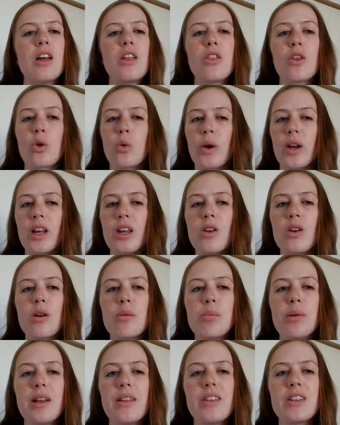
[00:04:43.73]
"The quicker you
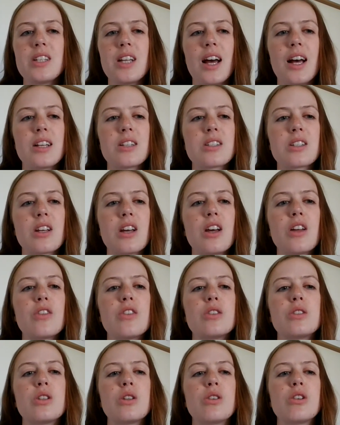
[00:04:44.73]
complete the task,
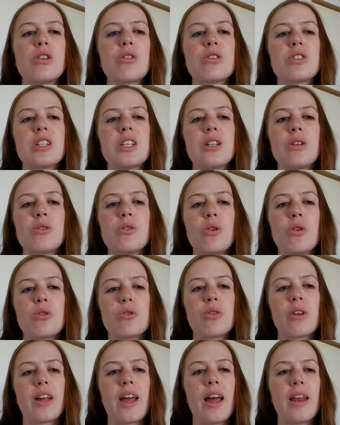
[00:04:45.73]
the sooner you'll see your
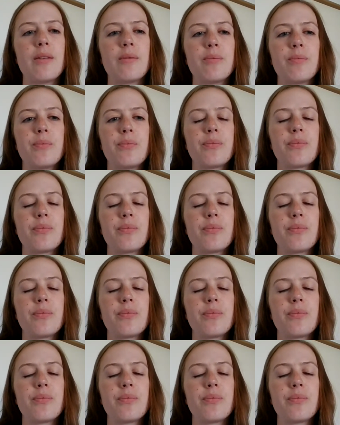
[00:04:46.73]
daughter again.